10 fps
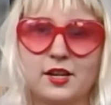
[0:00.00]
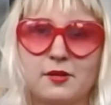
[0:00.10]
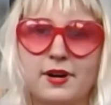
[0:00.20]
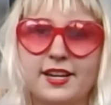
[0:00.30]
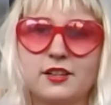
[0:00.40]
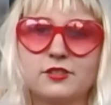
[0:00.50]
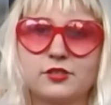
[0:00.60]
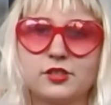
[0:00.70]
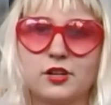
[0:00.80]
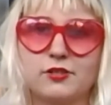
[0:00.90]
My Uncle
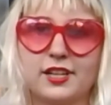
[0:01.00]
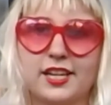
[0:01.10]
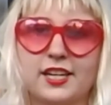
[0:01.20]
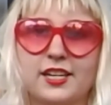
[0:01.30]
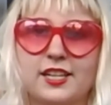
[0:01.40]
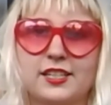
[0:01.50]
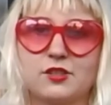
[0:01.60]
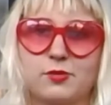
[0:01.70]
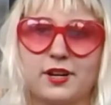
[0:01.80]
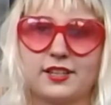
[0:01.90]
Tony is
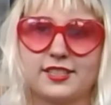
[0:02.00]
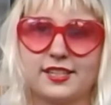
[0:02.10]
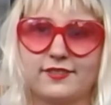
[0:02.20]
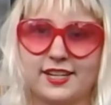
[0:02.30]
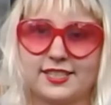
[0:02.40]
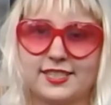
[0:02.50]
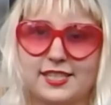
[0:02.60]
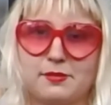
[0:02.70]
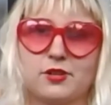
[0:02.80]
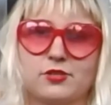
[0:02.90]
the relative I see
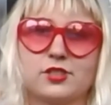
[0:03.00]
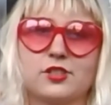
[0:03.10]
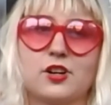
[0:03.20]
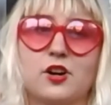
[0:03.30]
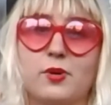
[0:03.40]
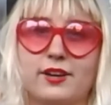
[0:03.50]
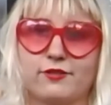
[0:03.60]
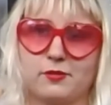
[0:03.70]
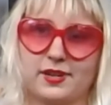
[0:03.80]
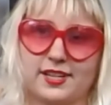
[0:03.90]
most away
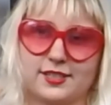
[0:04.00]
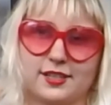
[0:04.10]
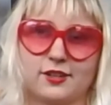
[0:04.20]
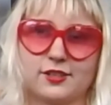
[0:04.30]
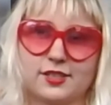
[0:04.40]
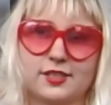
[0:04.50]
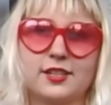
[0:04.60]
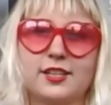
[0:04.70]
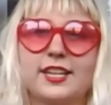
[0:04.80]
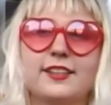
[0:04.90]
from big dinners.
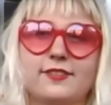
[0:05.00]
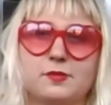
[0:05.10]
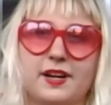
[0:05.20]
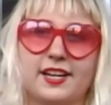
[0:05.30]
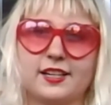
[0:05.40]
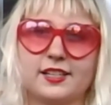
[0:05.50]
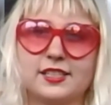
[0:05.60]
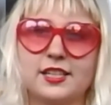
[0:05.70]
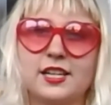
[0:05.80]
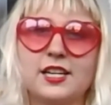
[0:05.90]
He lives by
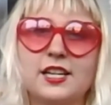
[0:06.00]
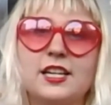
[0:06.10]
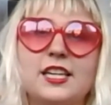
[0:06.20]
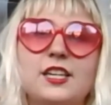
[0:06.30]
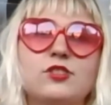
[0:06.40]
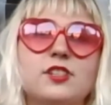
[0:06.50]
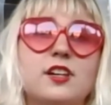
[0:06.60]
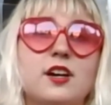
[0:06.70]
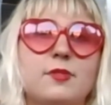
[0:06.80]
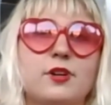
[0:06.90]
us. He used to
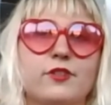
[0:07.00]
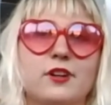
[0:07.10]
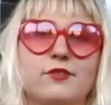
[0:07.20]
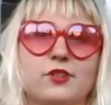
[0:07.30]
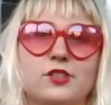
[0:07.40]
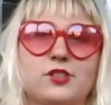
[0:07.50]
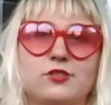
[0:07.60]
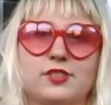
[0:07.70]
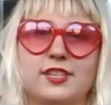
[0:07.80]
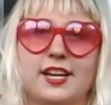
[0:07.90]
come over every
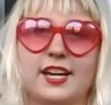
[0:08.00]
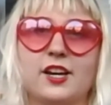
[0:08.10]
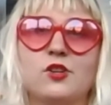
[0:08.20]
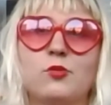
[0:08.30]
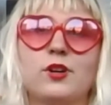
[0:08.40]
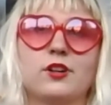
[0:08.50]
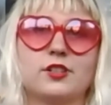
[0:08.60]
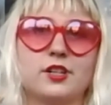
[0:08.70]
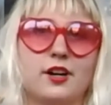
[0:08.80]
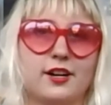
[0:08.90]
Tuesday when our
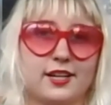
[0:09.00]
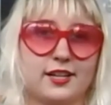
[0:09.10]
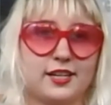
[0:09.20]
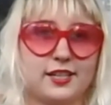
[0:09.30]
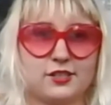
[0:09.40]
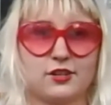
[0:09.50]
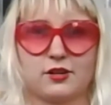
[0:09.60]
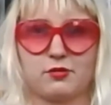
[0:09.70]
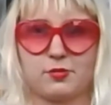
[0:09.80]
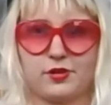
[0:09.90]
dog and his dog
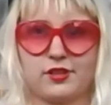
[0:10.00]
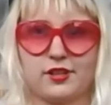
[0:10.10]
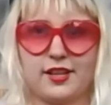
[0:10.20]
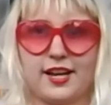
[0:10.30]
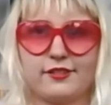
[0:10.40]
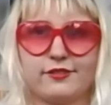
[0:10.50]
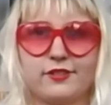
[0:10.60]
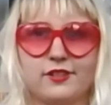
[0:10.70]
were both alive.